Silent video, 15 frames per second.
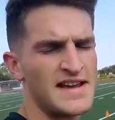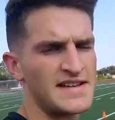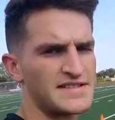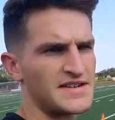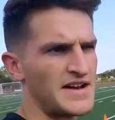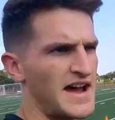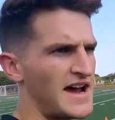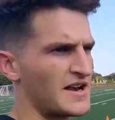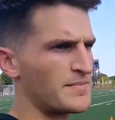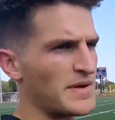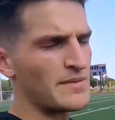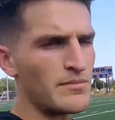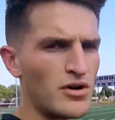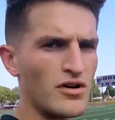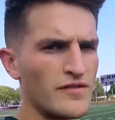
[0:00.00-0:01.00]
It's going to add a
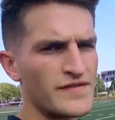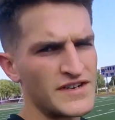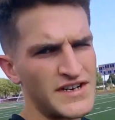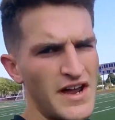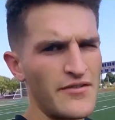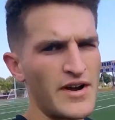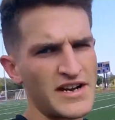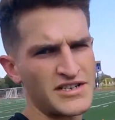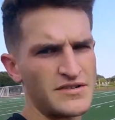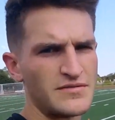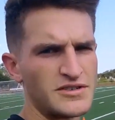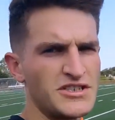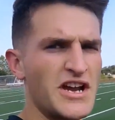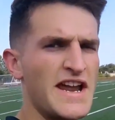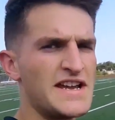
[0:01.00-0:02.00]
bit more of a
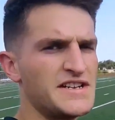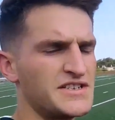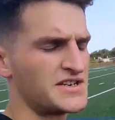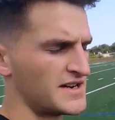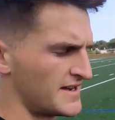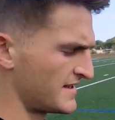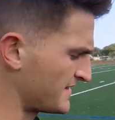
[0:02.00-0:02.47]
directional change